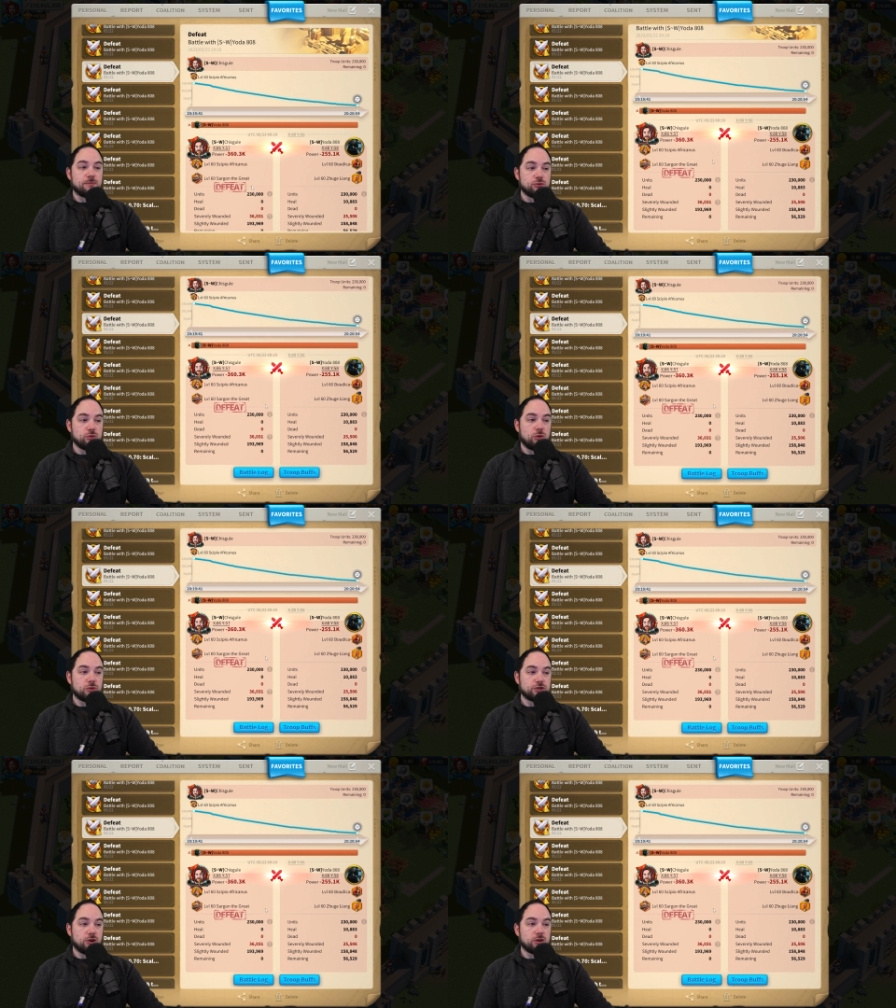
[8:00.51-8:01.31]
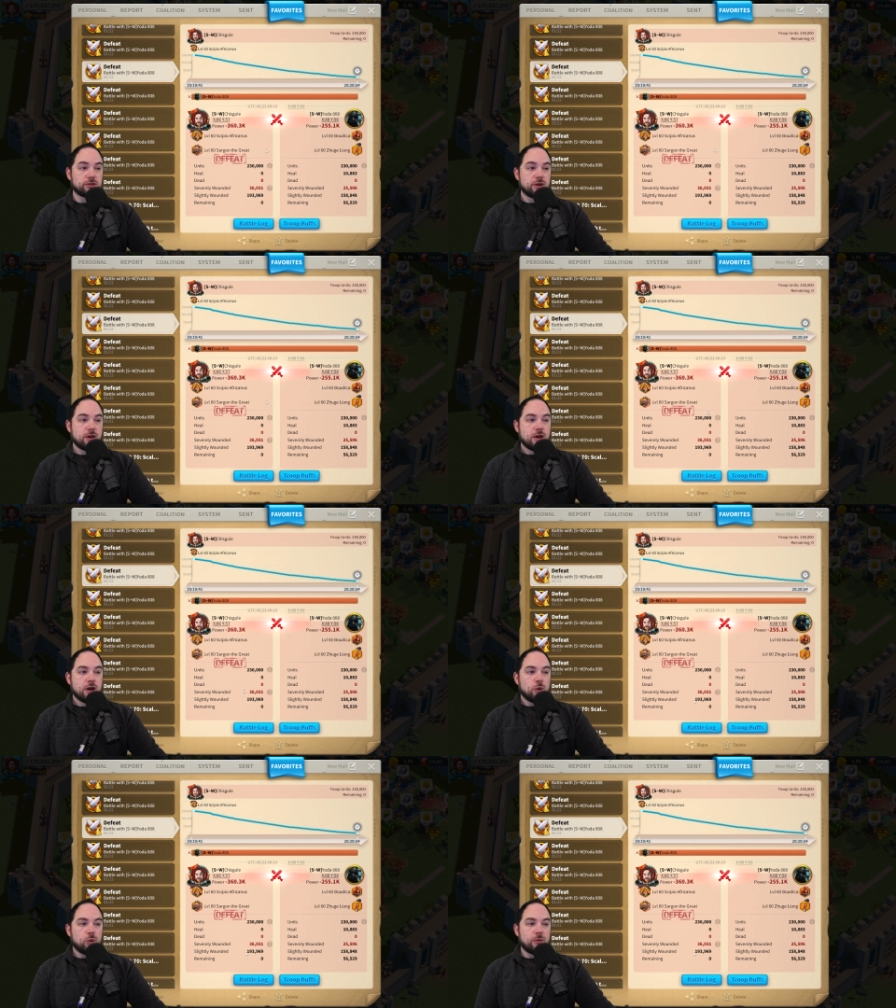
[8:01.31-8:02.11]
brutal result.
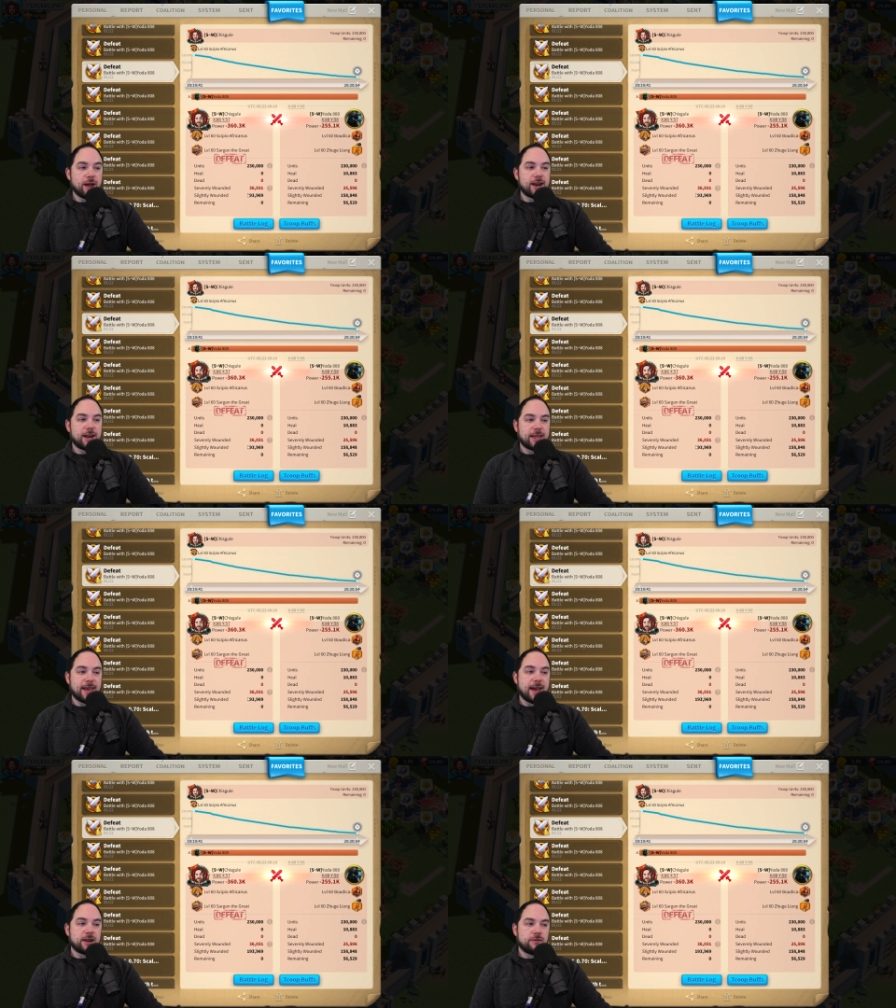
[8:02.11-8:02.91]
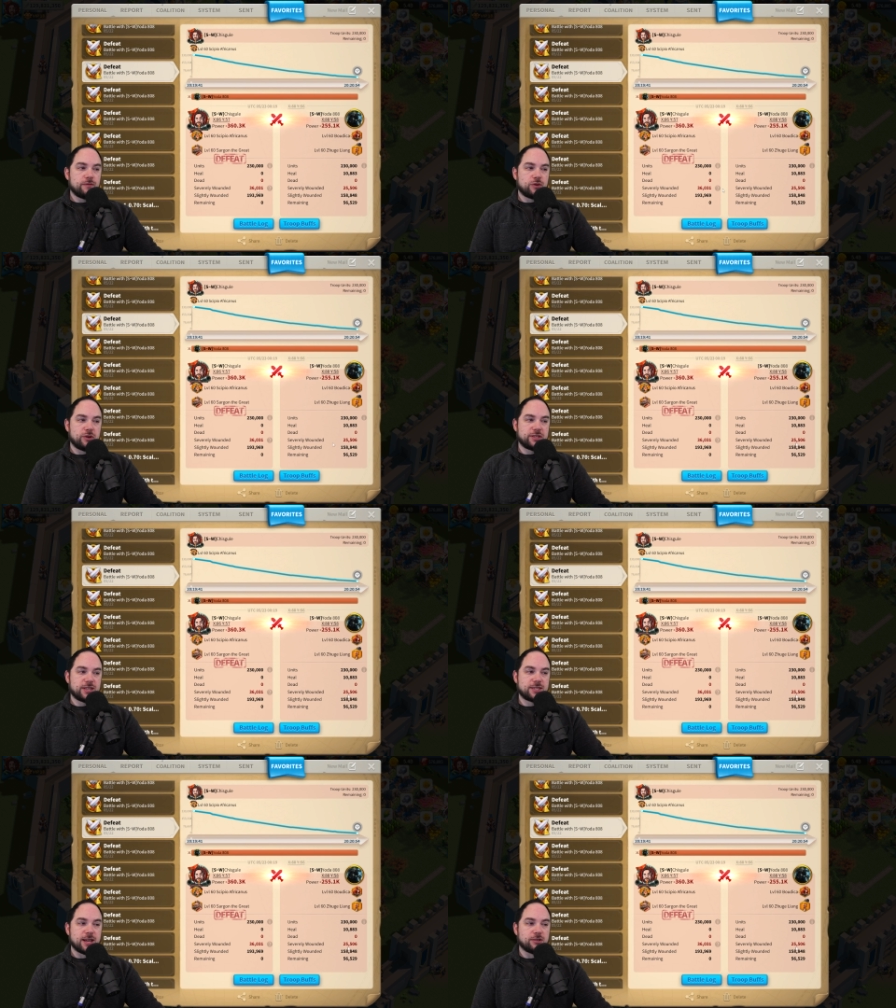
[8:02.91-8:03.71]
We ran it again,
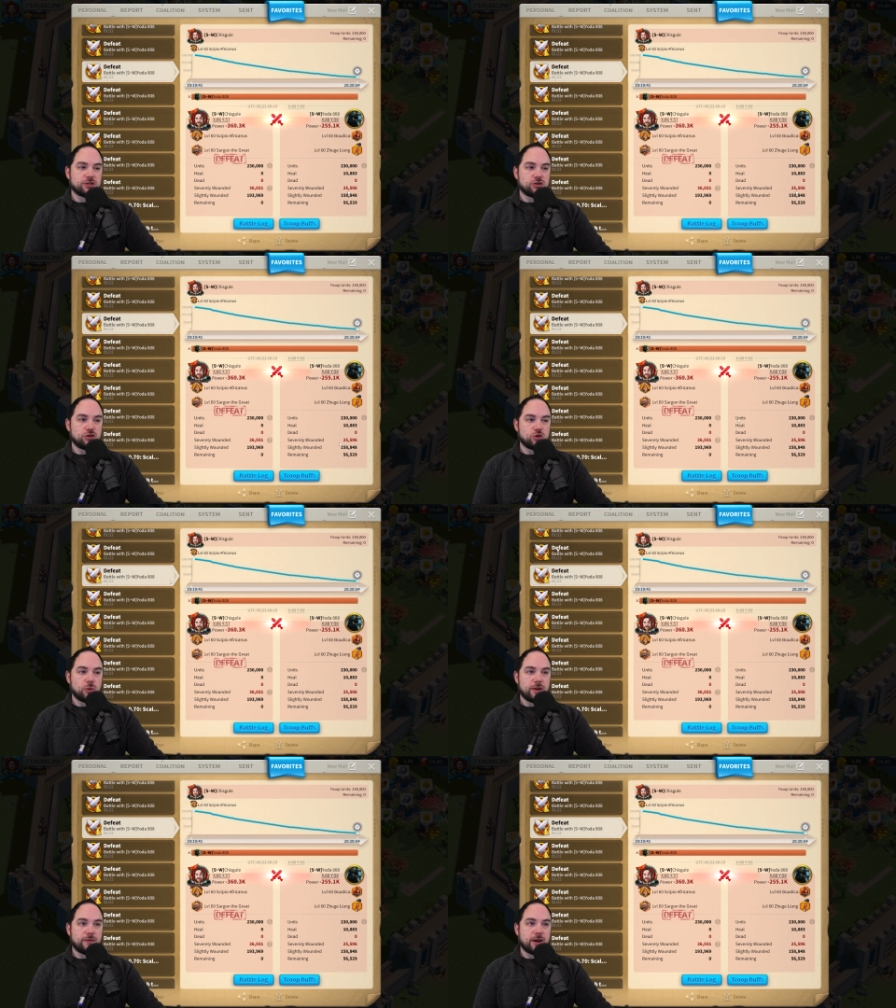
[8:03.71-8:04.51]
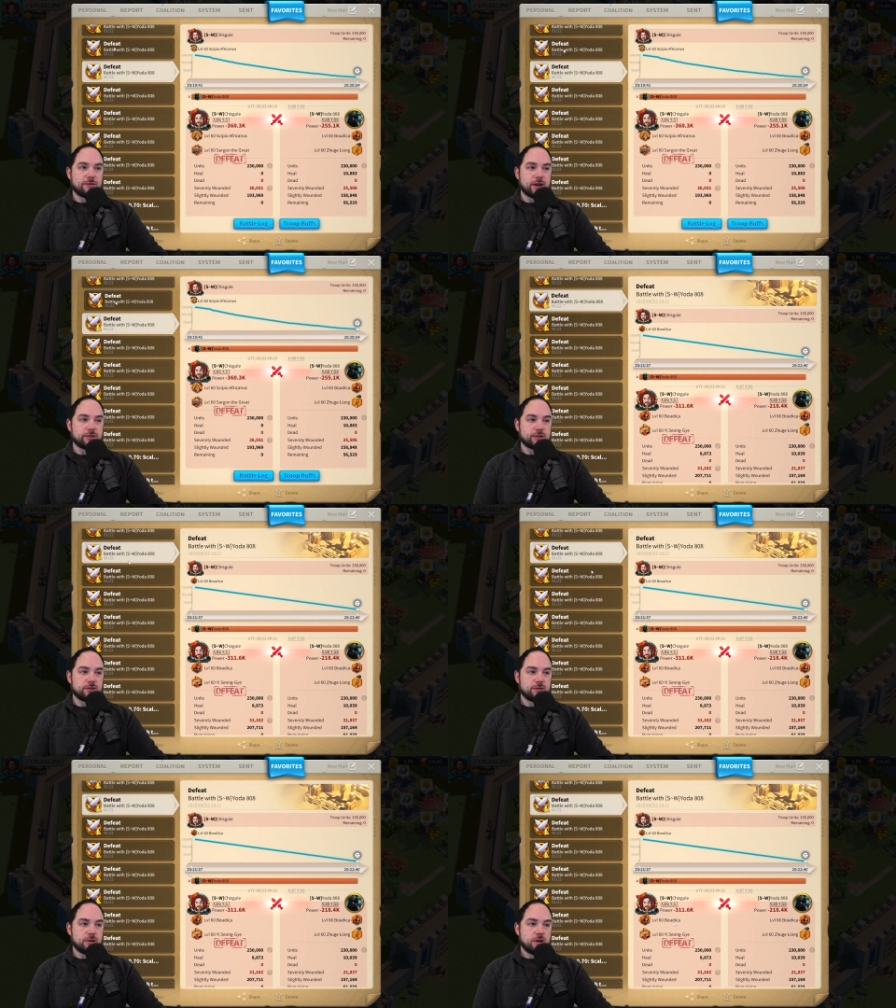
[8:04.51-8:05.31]
36,000 to
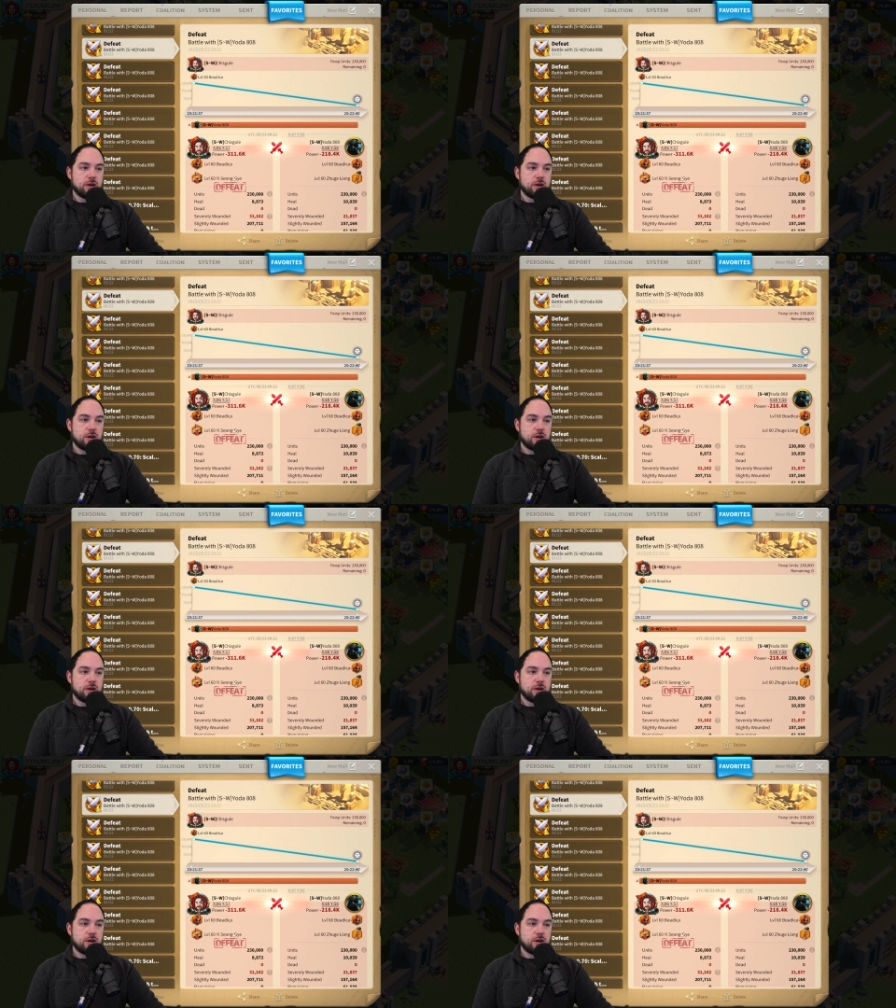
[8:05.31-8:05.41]
25,000.